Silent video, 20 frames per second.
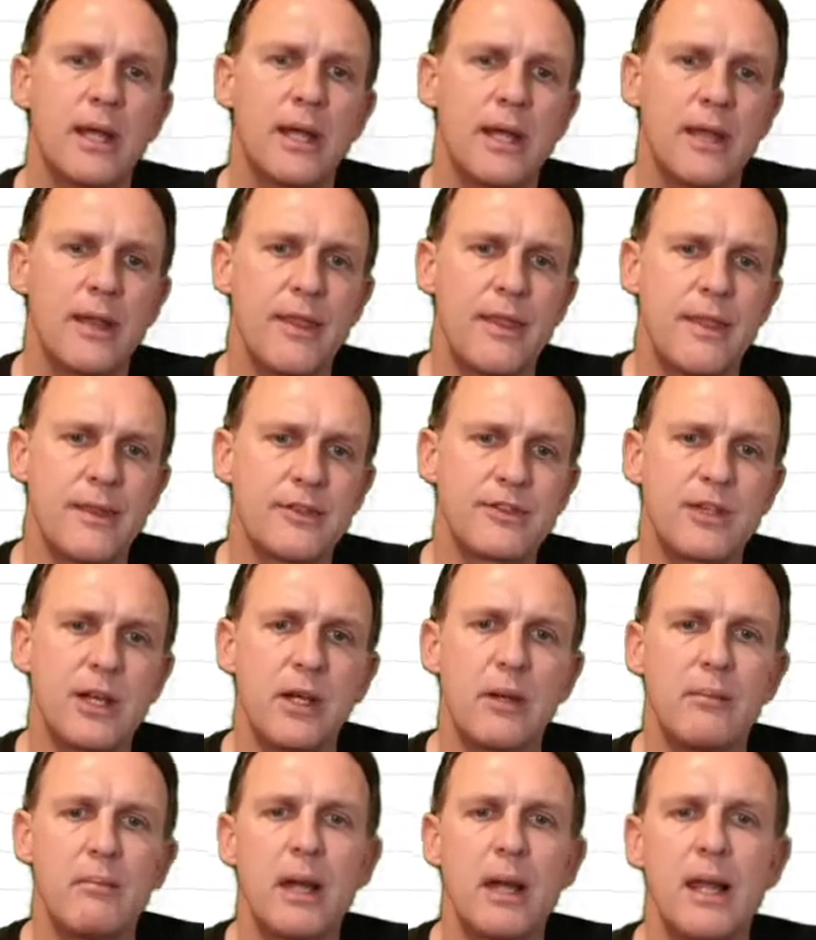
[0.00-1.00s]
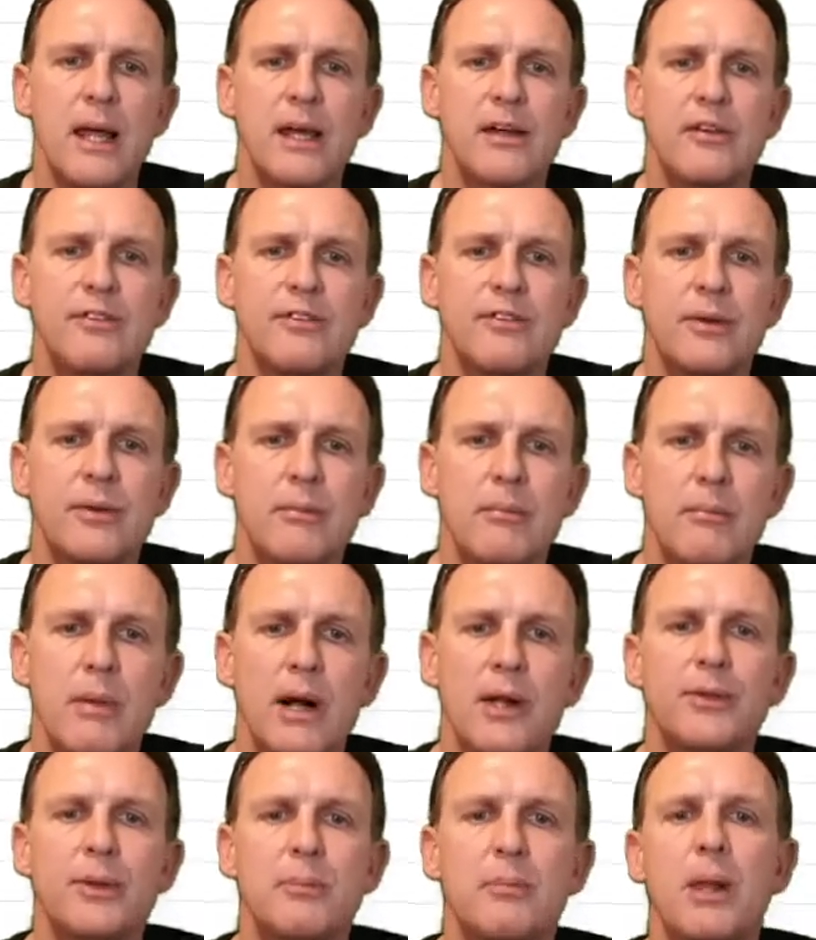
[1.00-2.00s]
the cell on my left
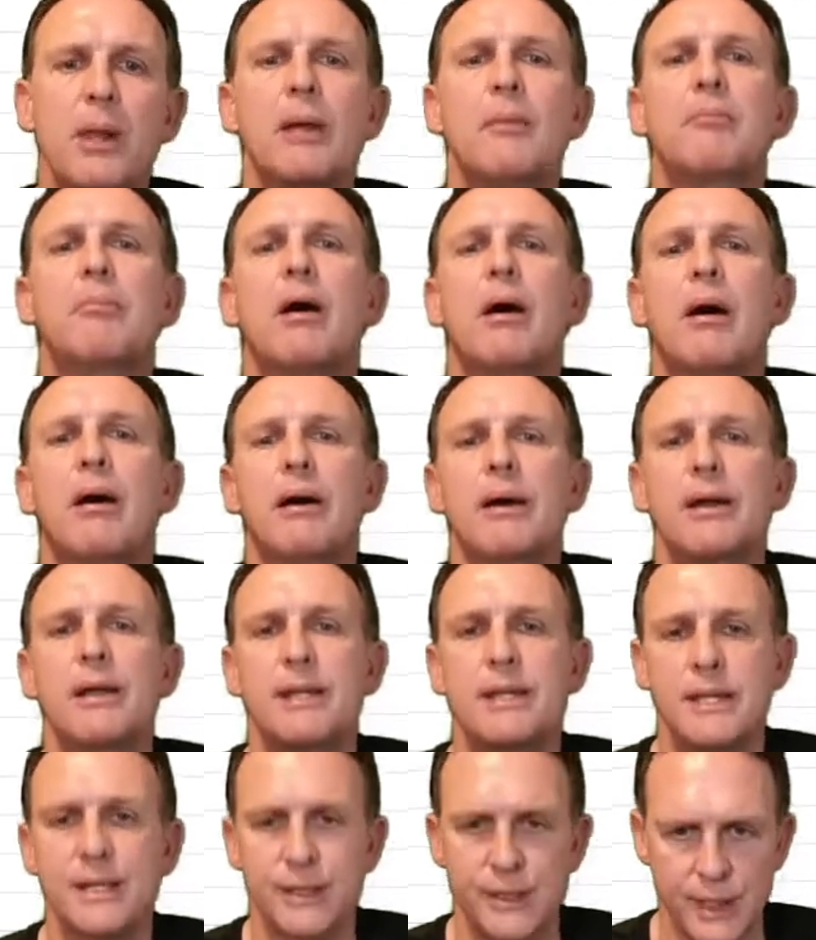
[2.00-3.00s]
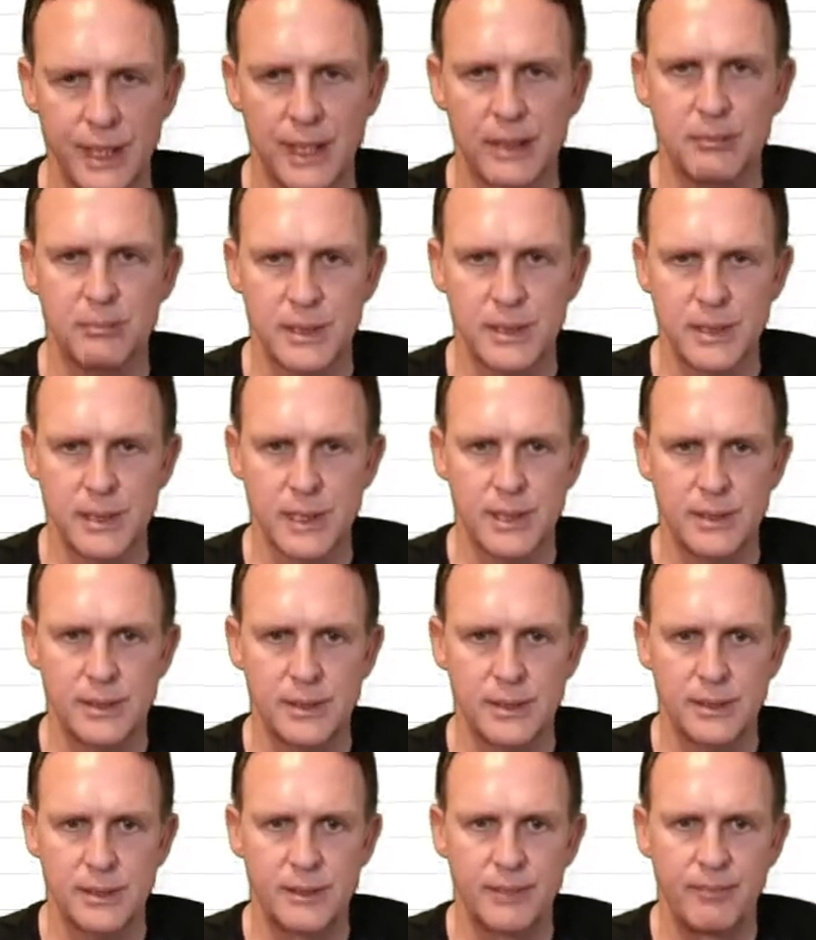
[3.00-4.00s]
multiplied by the 10%.